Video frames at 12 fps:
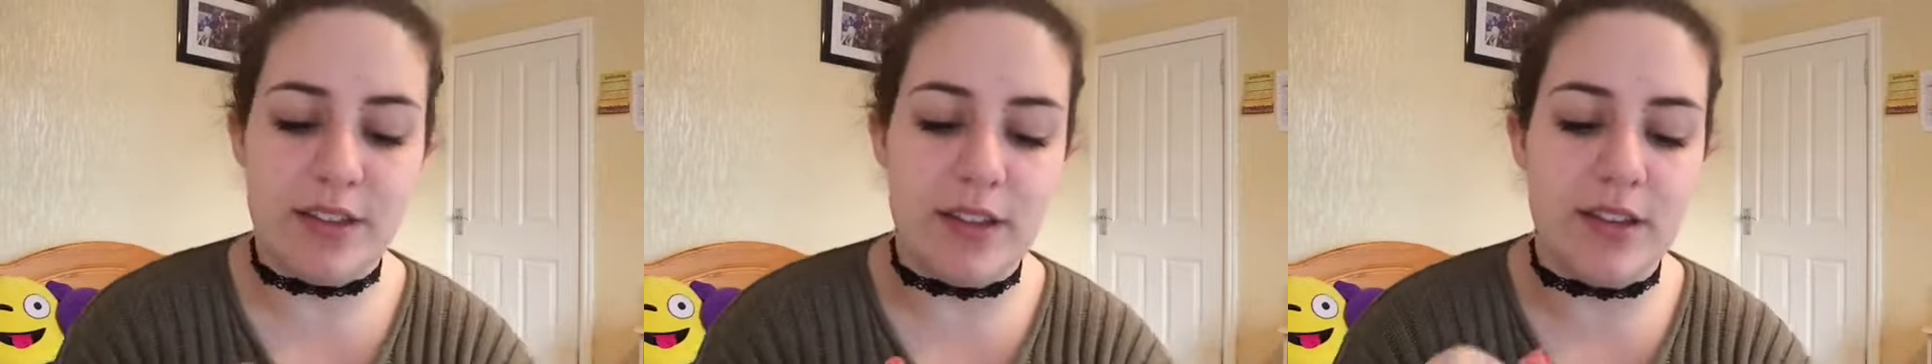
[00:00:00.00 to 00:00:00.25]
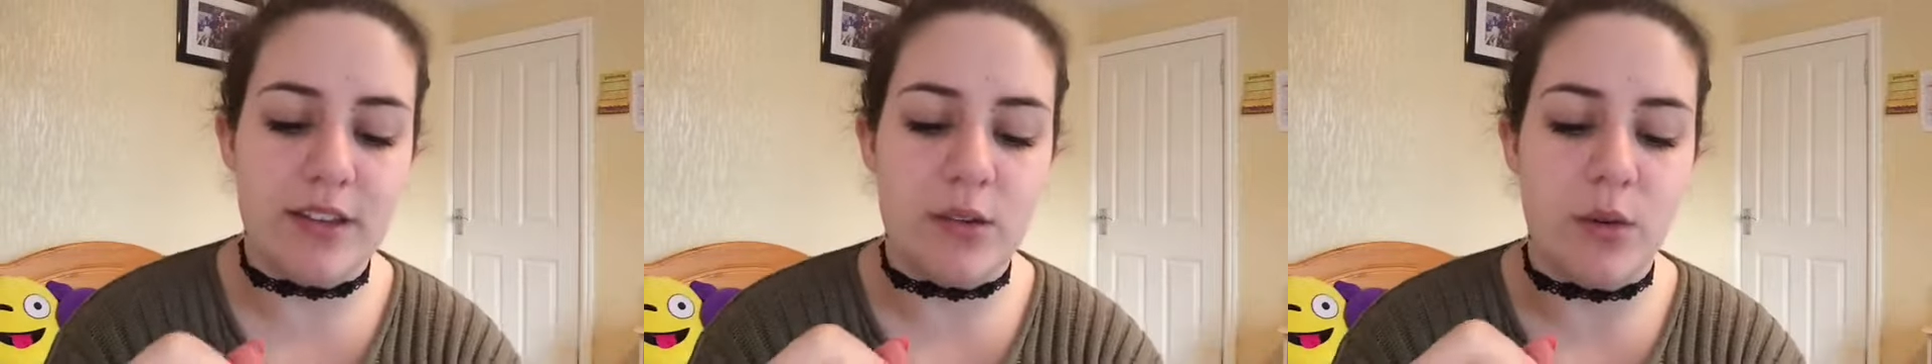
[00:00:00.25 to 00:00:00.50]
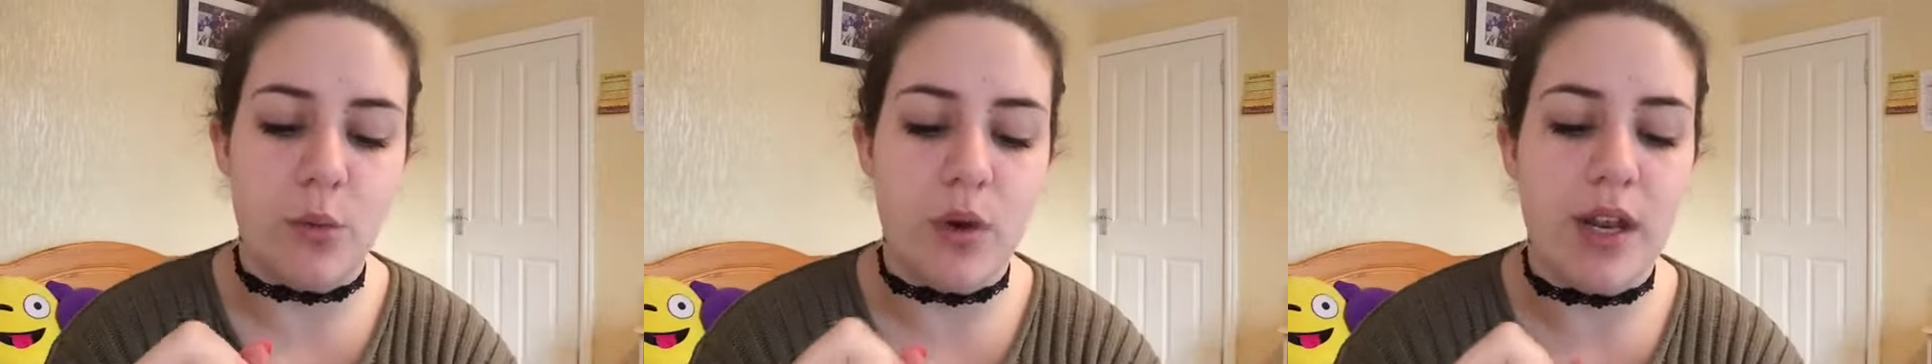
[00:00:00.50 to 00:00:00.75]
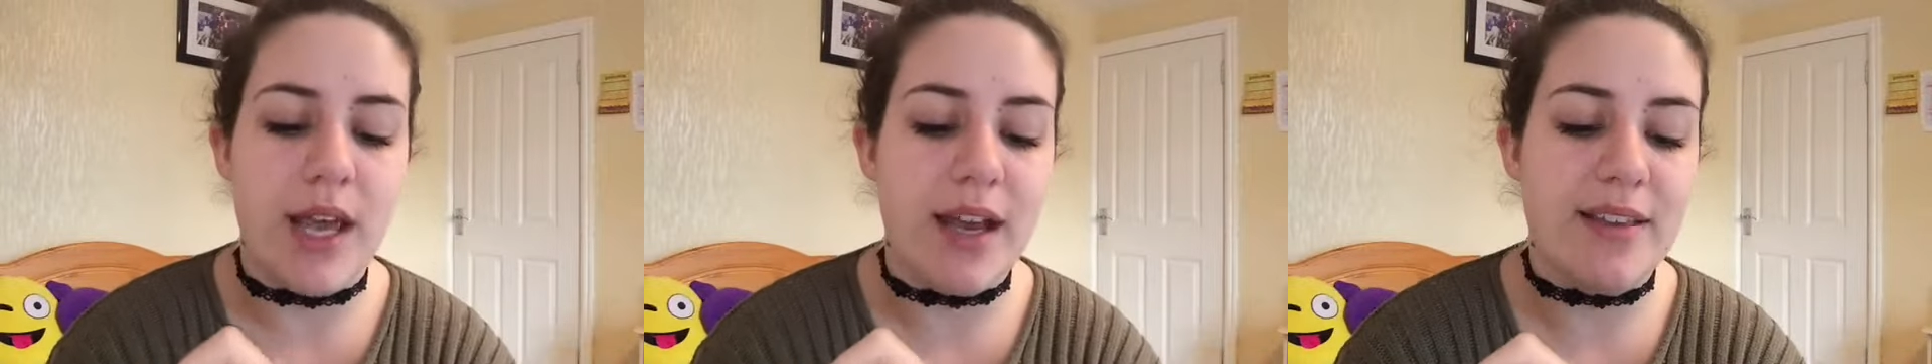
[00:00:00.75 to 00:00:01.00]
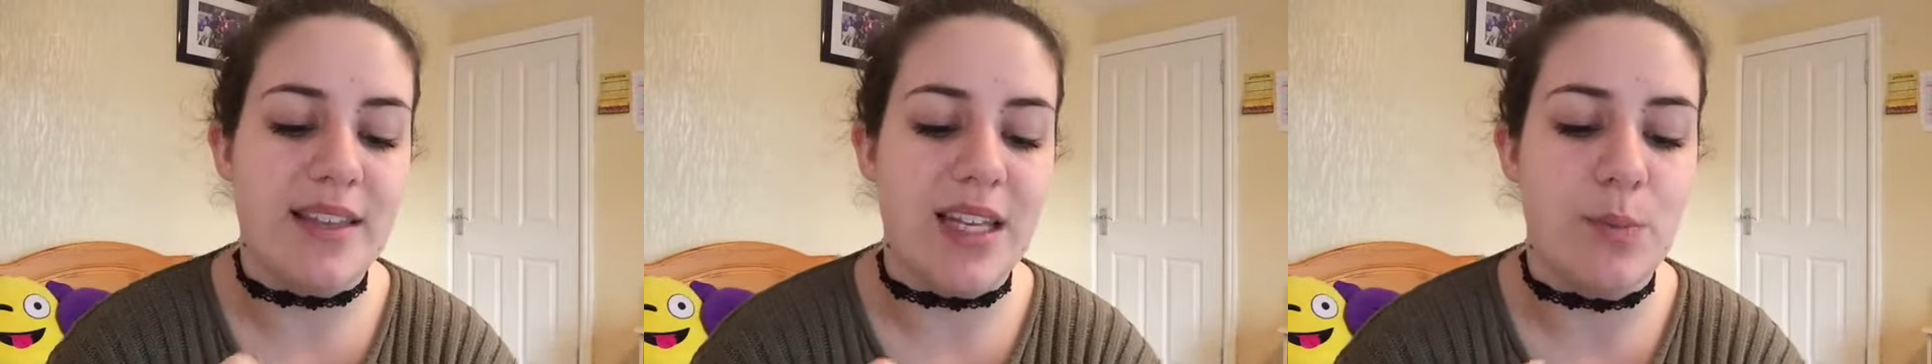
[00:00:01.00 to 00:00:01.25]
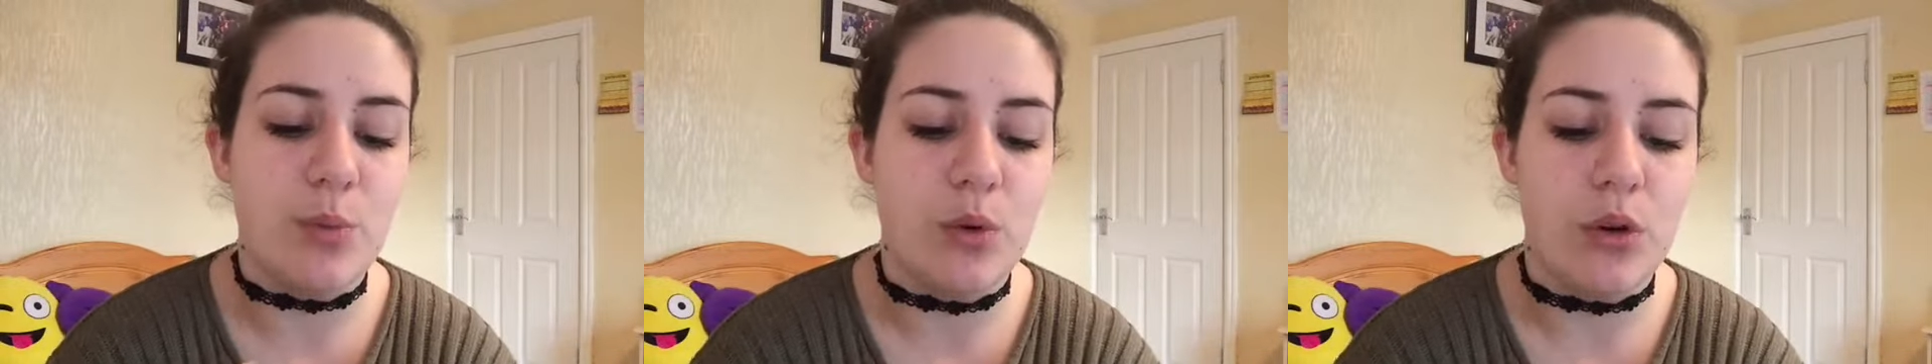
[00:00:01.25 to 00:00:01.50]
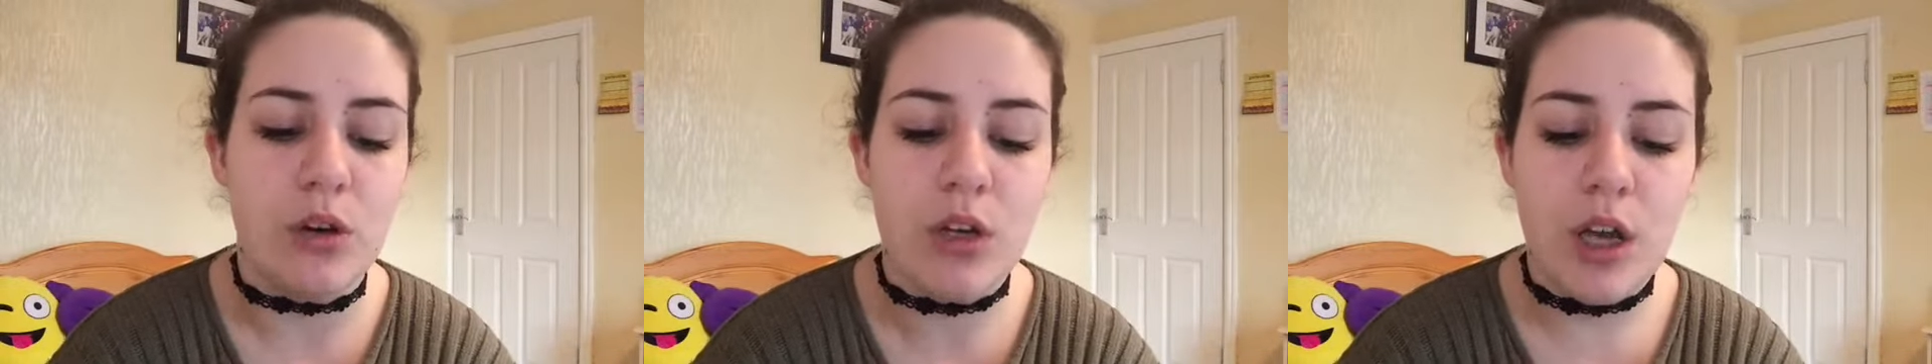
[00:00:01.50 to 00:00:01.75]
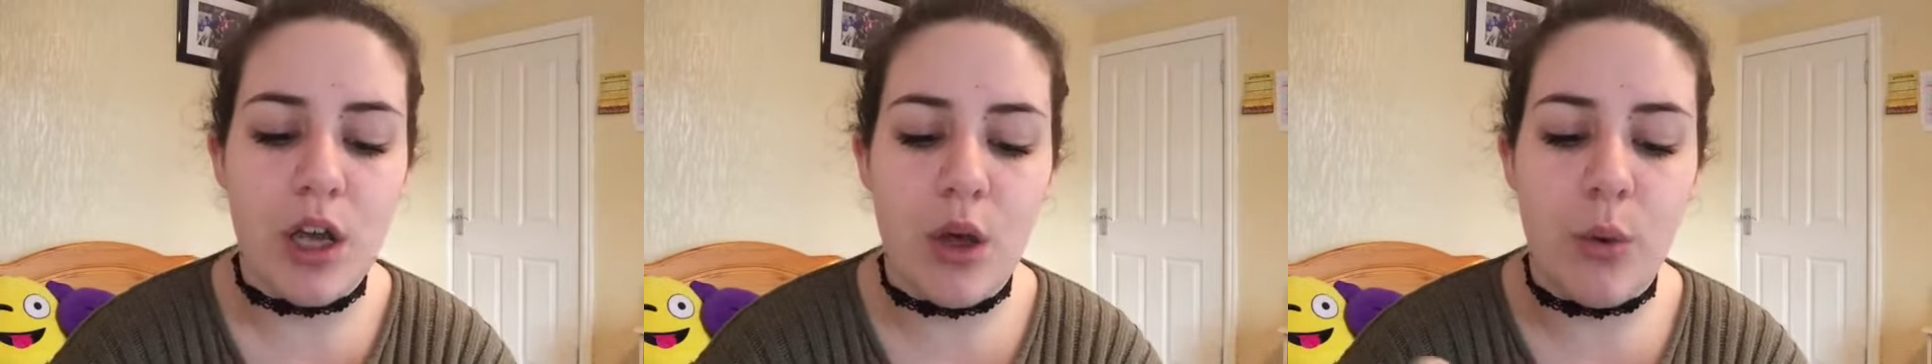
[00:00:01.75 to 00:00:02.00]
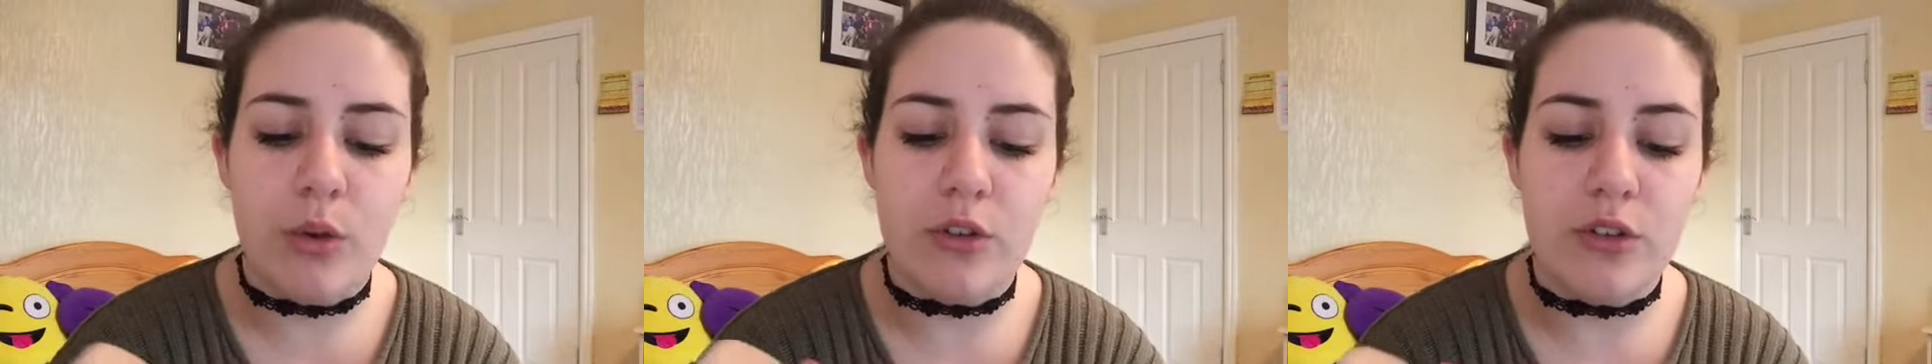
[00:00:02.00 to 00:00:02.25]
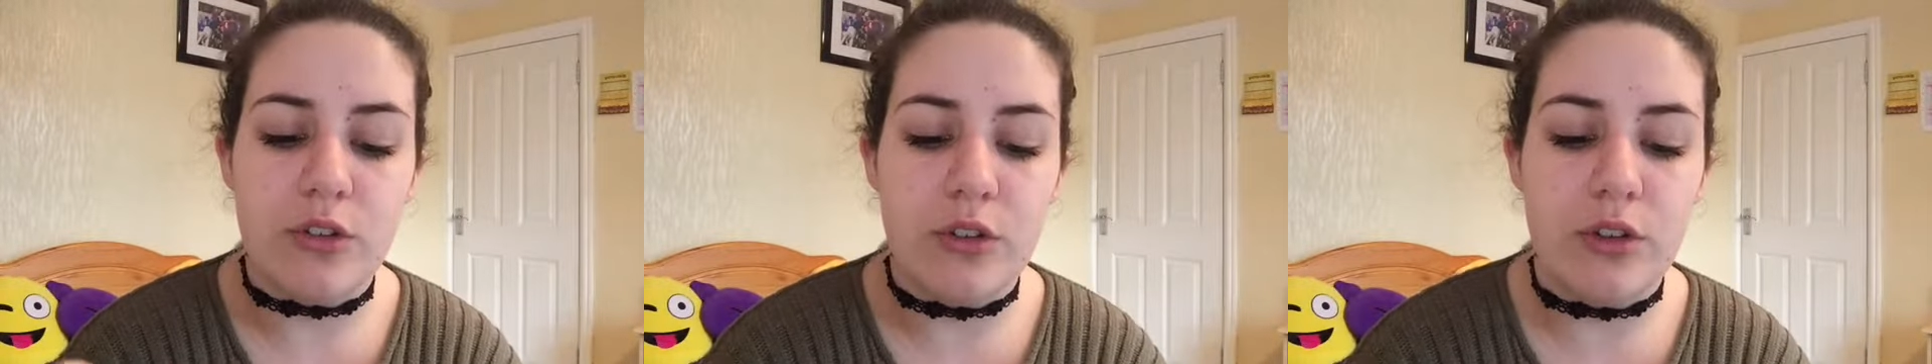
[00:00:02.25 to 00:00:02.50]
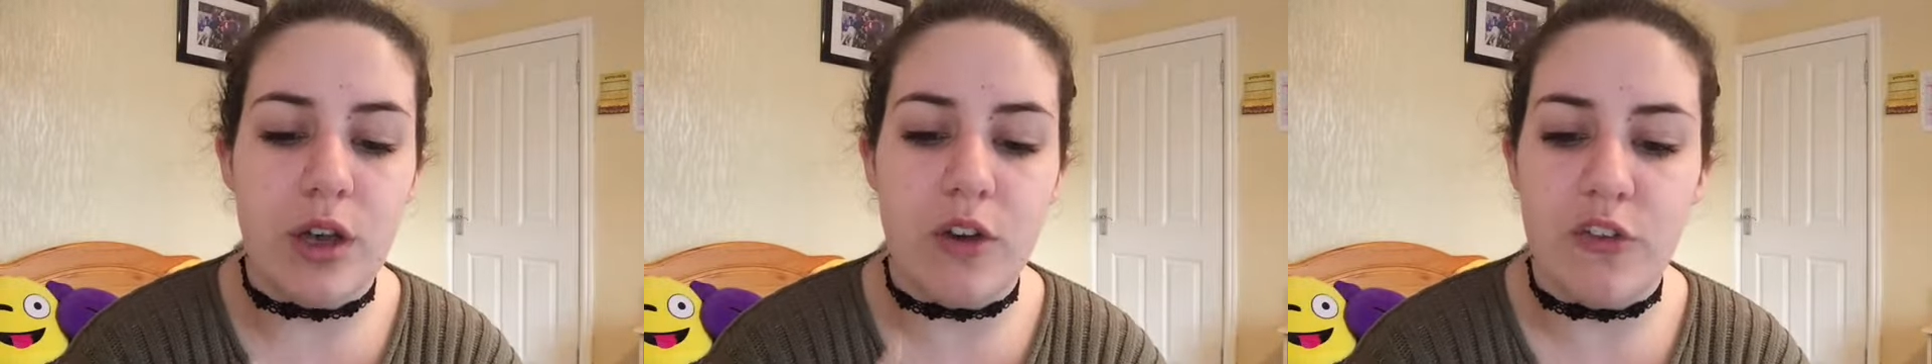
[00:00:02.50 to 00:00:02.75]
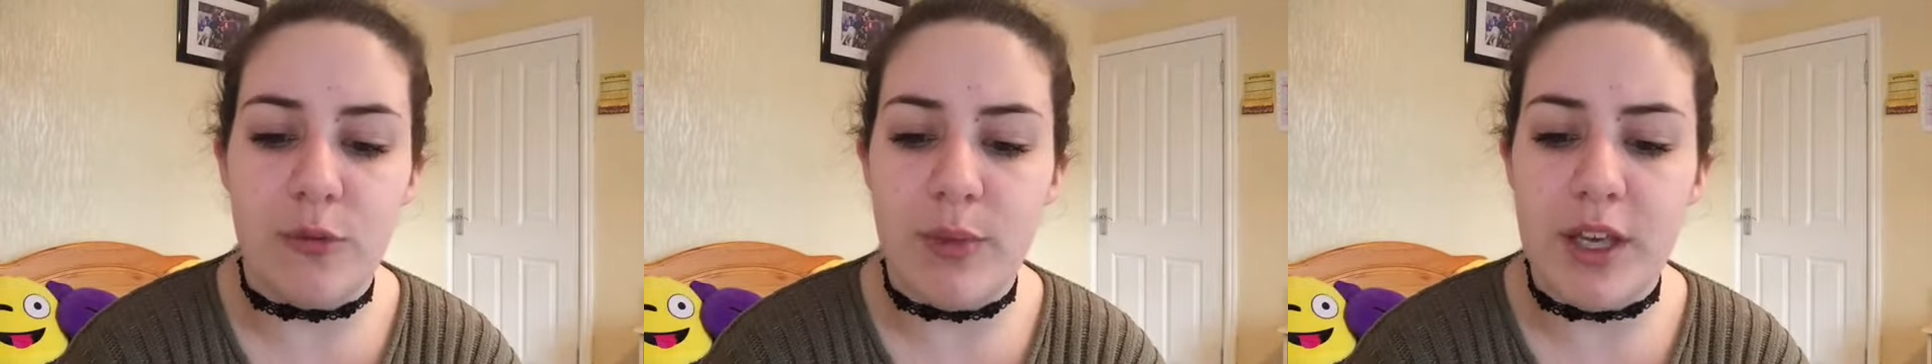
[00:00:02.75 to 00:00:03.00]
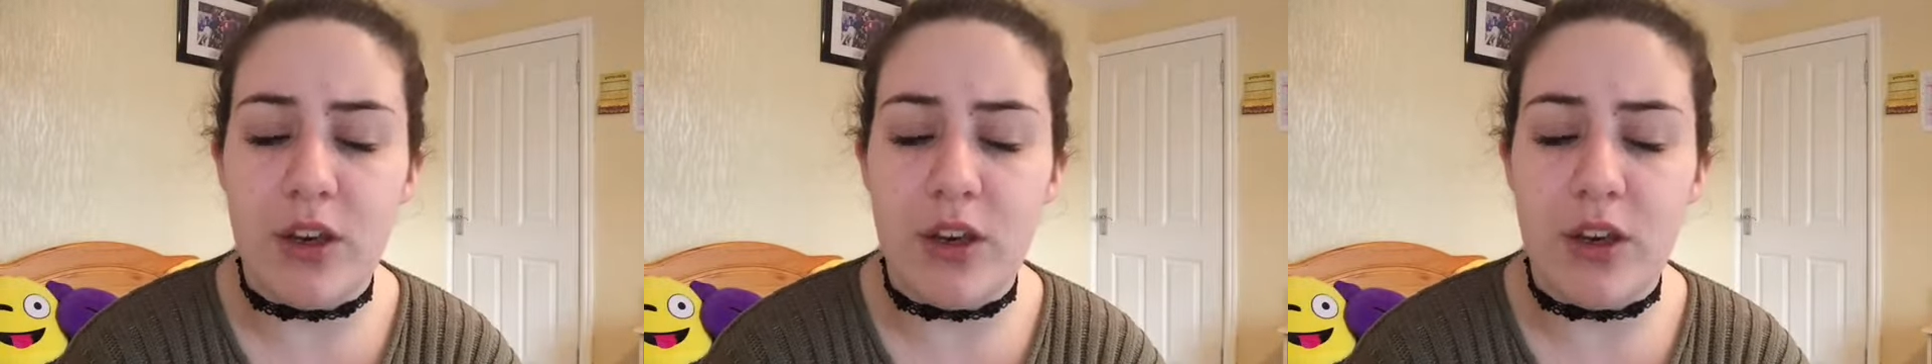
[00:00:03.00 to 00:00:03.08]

is one I accidentally bought, which is too dark for me.